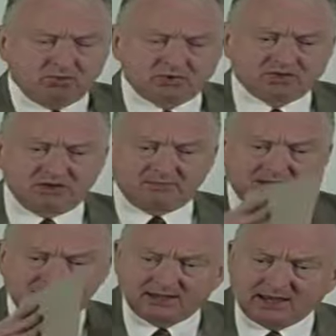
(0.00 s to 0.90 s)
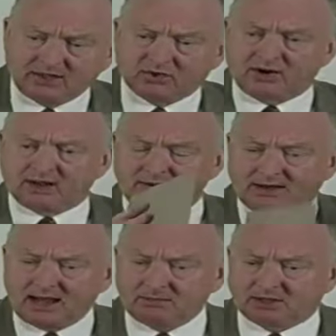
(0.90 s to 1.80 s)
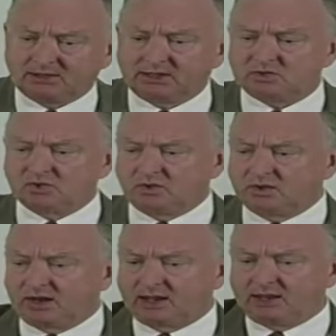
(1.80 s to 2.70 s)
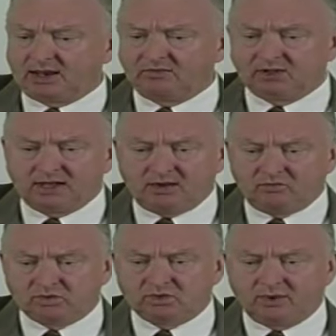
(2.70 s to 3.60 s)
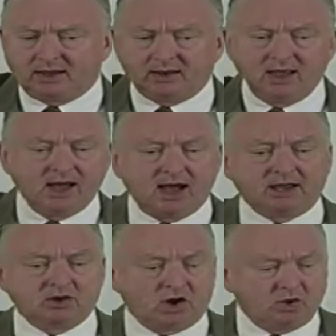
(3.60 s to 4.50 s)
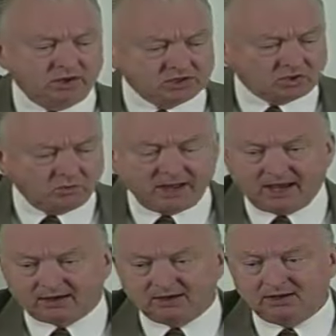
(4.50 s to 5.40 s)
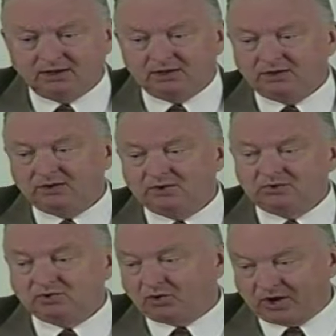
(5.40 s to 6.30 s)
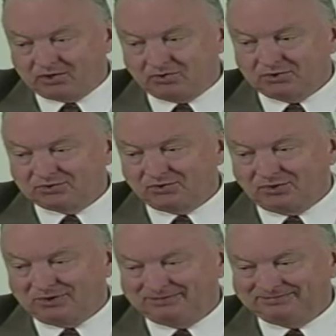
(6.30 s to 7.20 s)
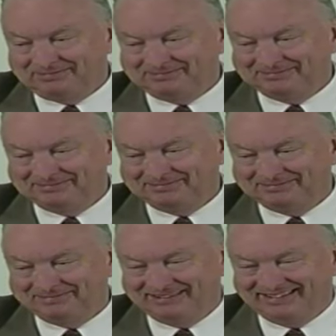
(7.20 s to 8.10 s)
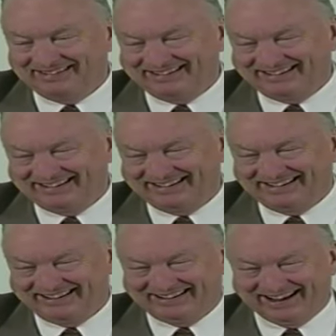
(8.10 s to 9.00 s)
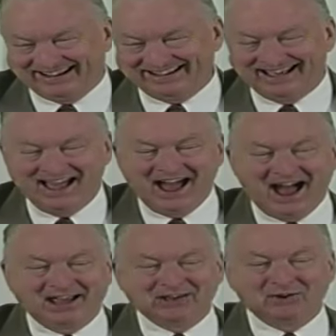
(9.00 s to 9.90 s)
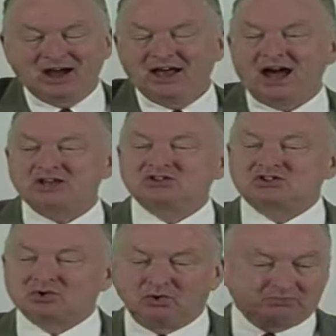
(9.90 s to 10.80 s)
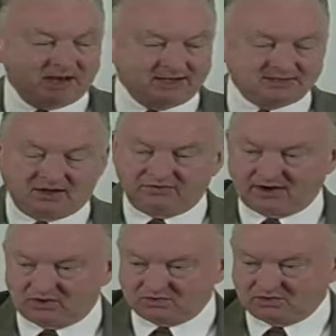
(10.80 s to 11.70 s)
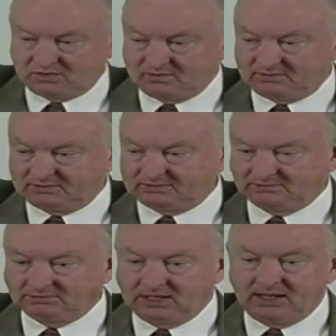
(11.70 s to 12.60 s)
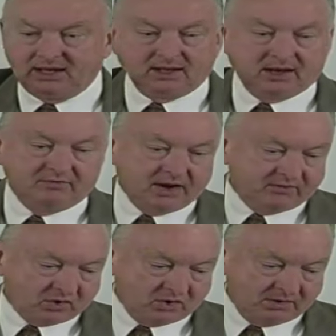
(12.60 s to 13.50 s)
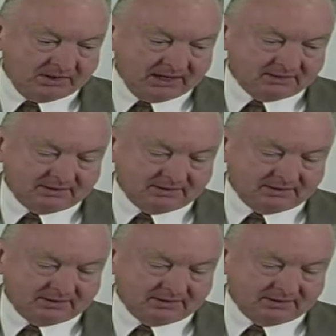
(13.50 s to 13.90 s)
put something together economically so that I can have a life with Luann. I can always go back to graduate school. Right? I sold myself out, and I've never gone back.